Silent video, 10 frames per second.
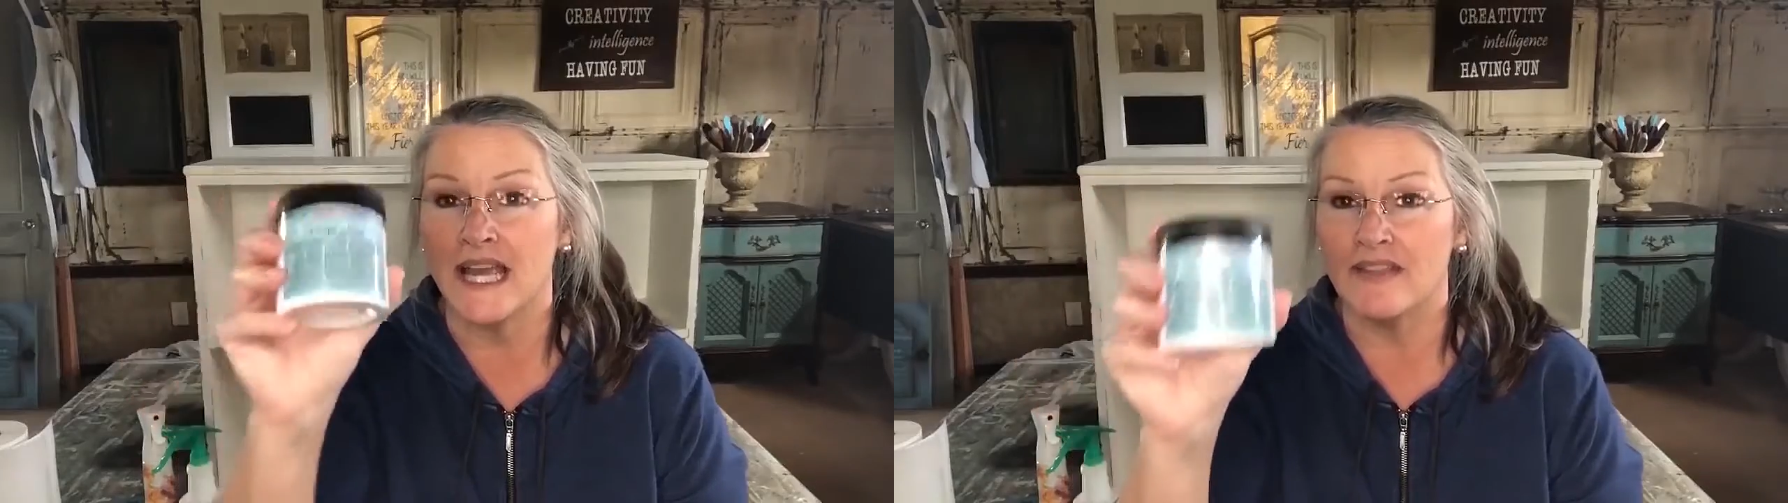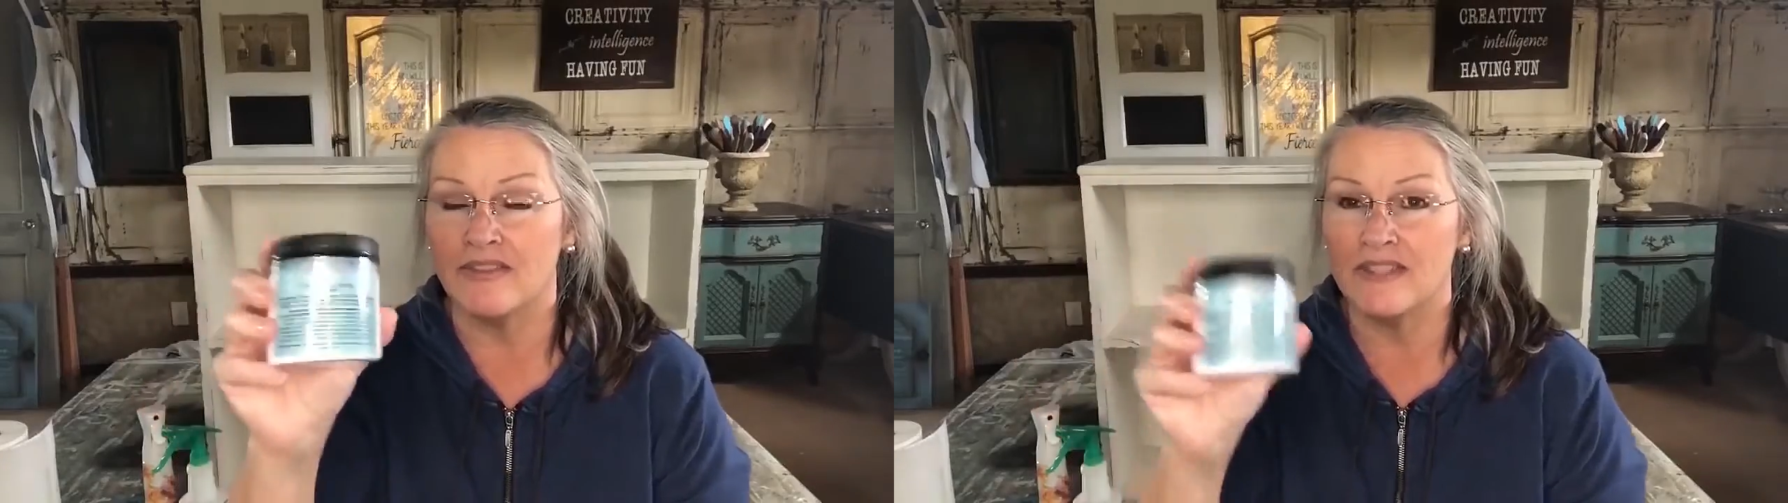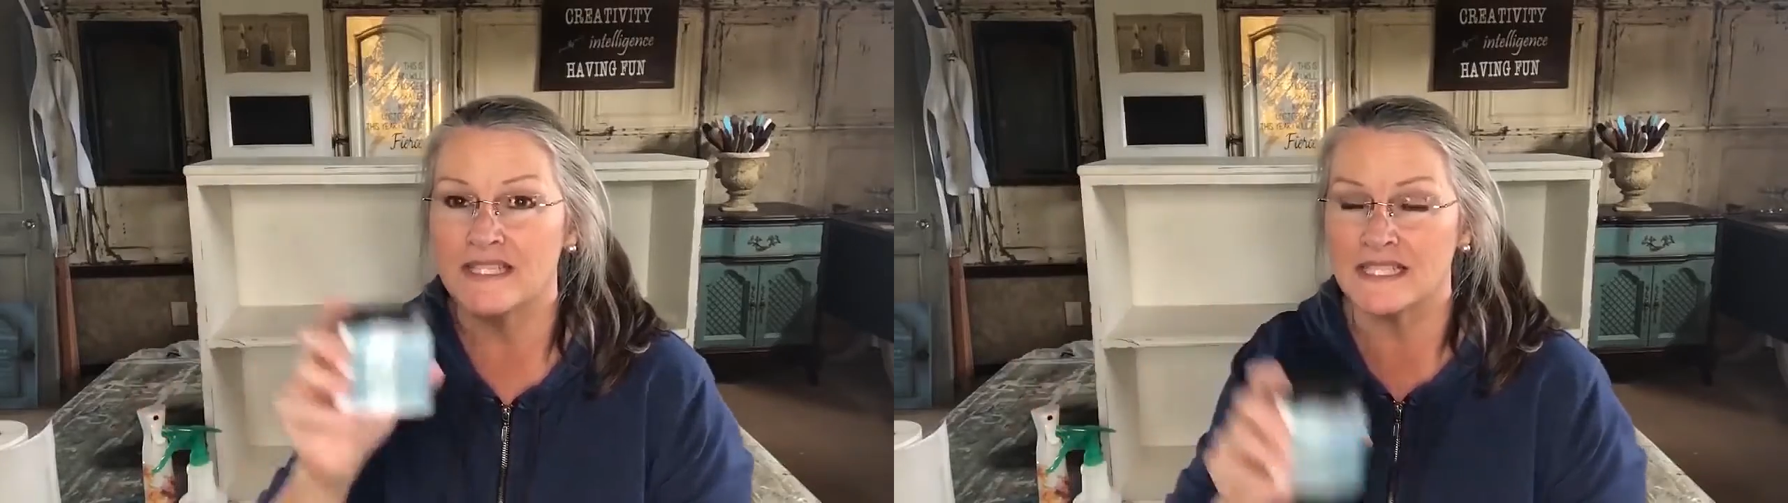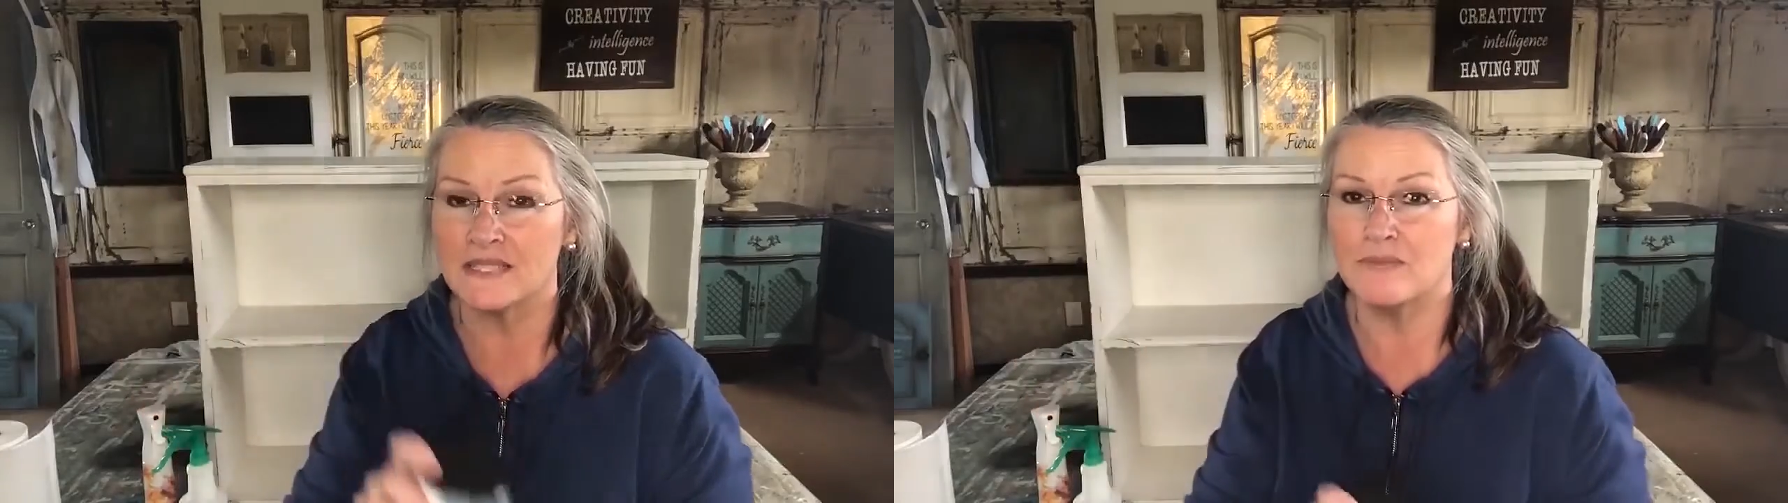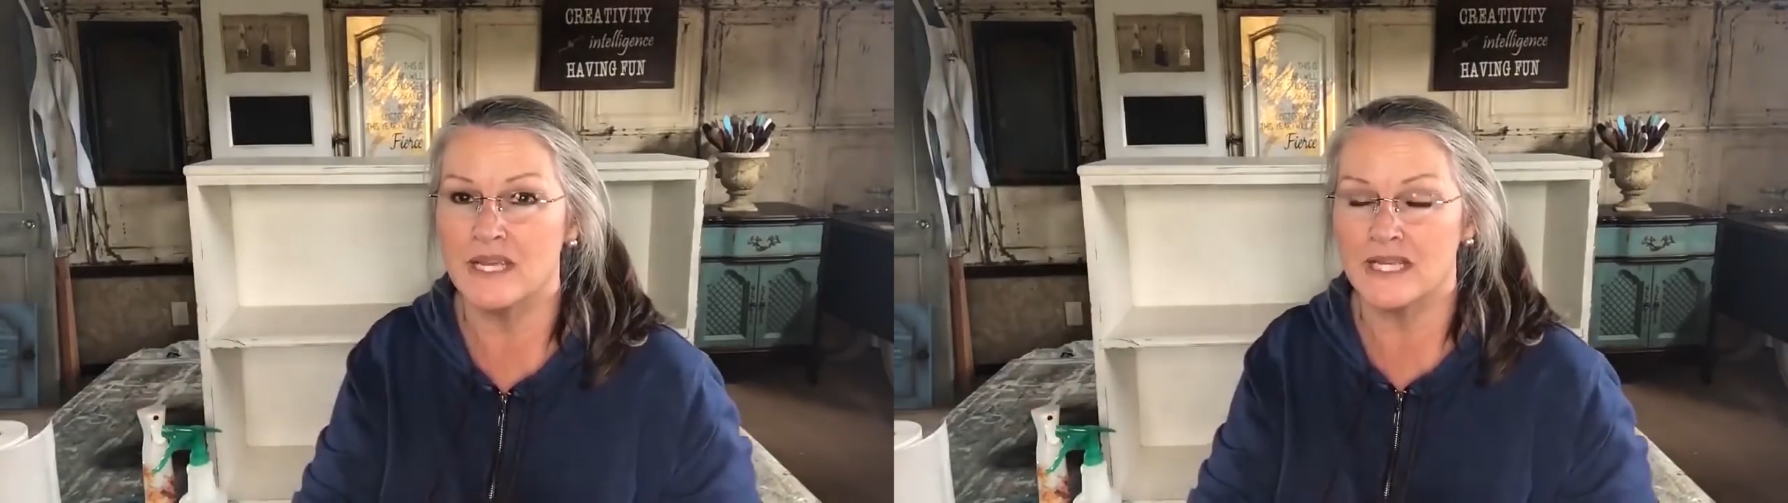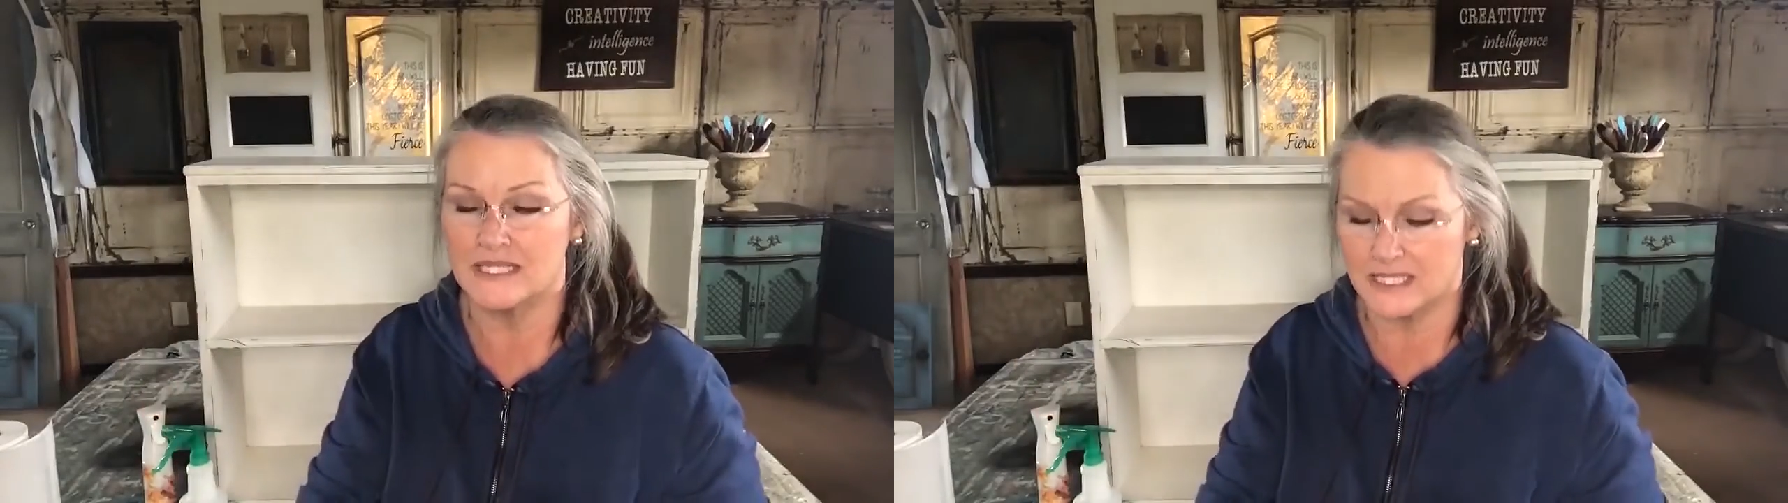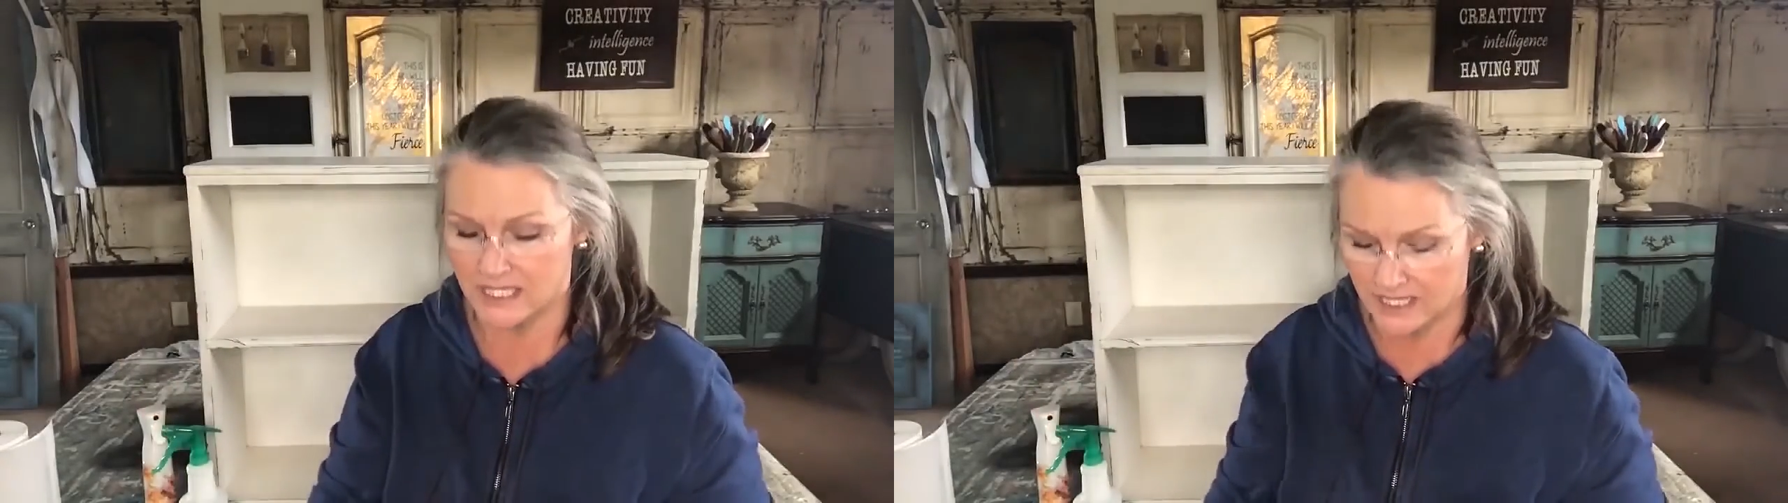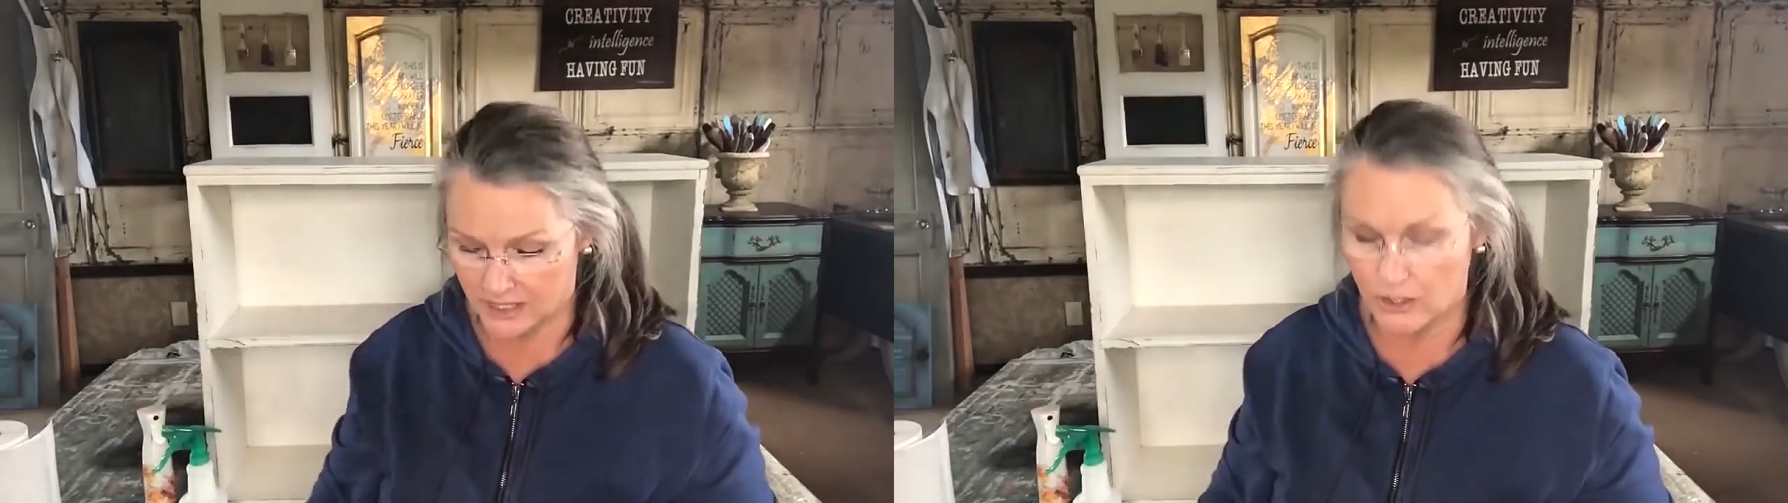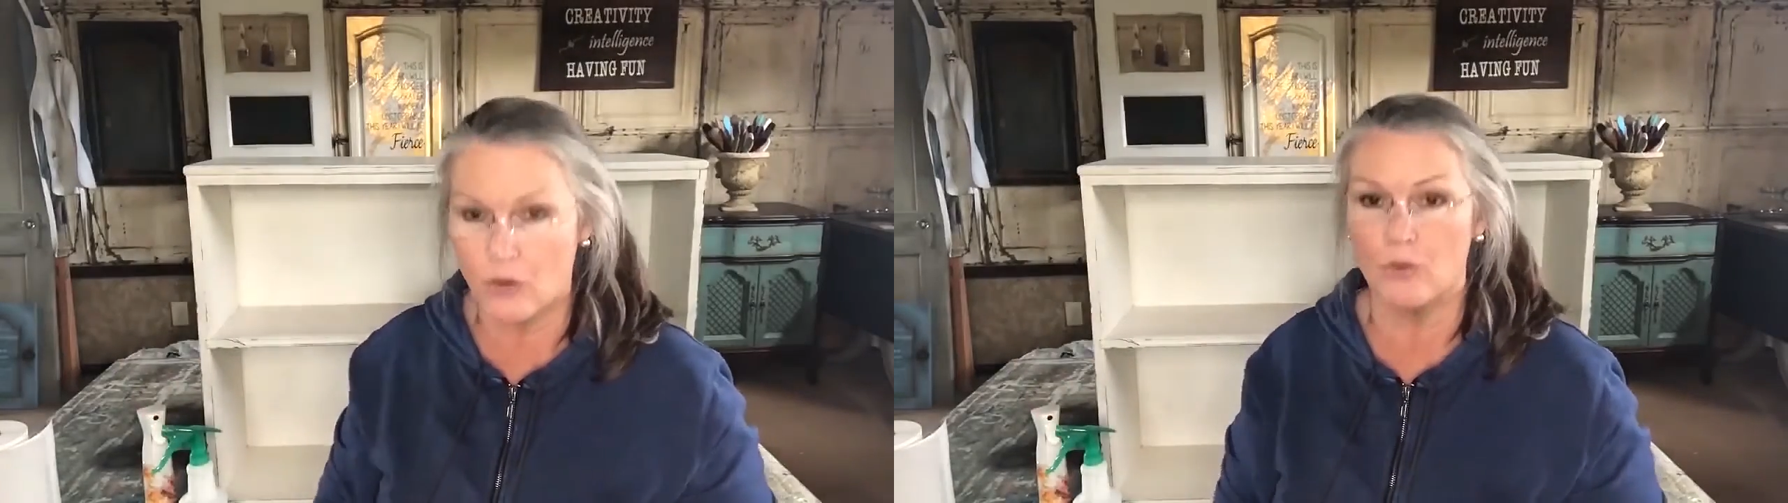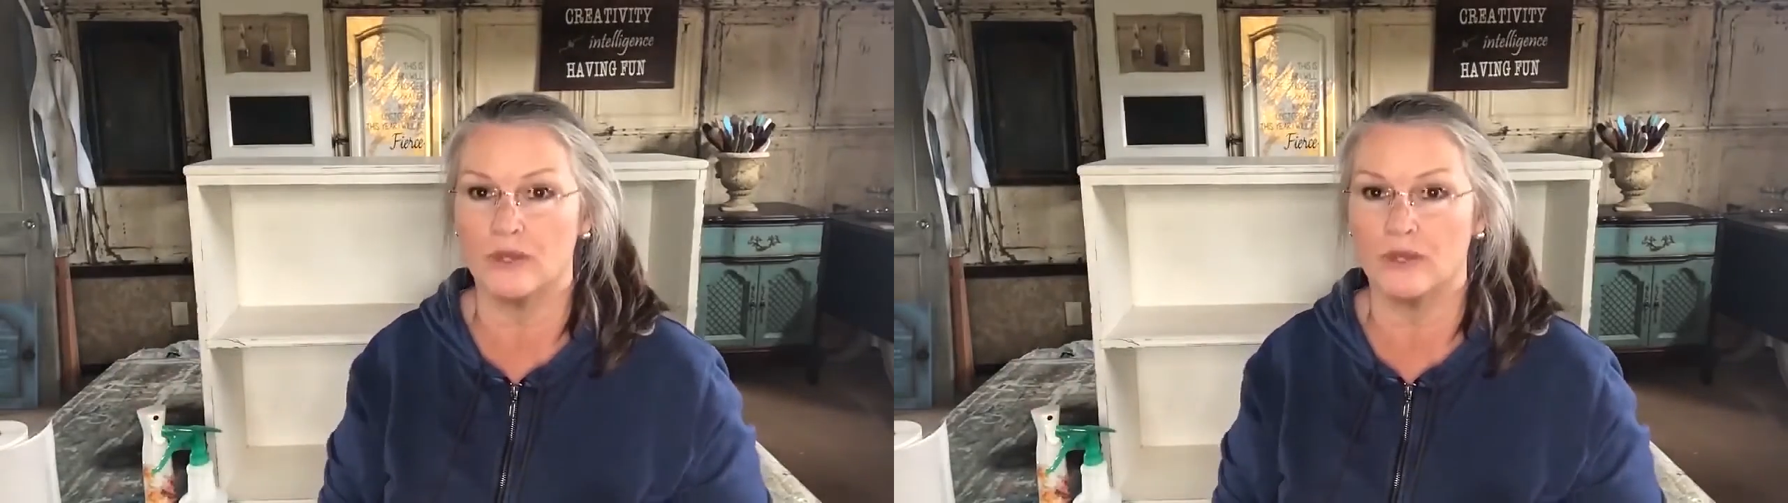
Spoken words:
and this is mixed in